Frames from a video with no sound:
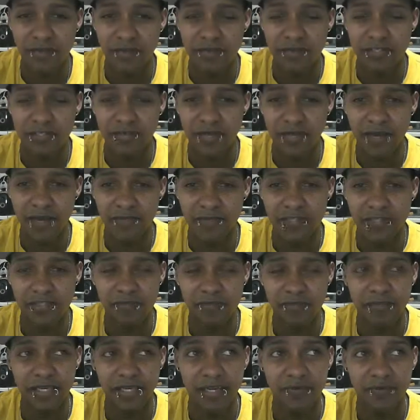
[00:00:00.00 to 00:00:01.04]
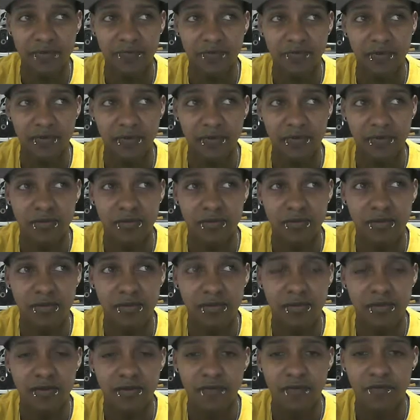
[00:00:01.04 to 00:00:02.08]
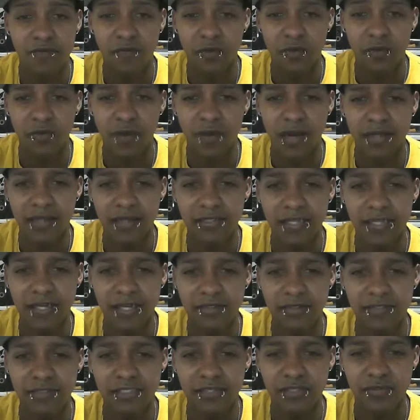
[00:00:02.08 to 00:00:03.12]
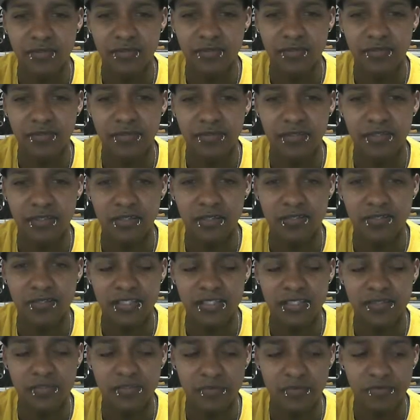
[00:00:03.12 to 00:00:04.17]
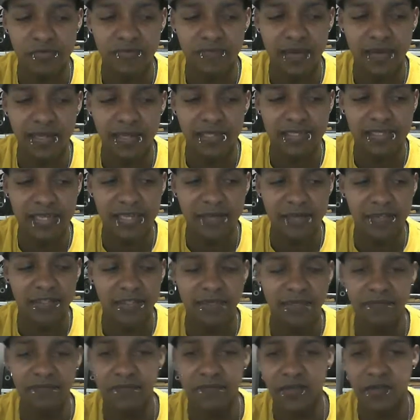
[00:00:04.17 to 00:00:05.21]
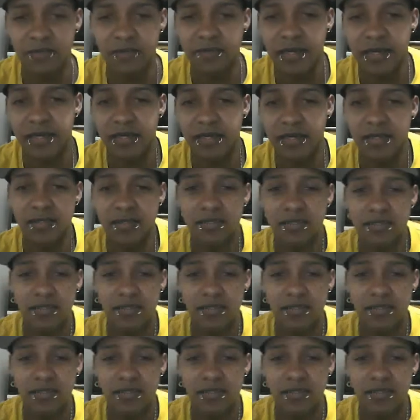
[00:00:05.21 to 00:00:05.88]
I've been driving in Japan for a while now, so it was finally time to convert my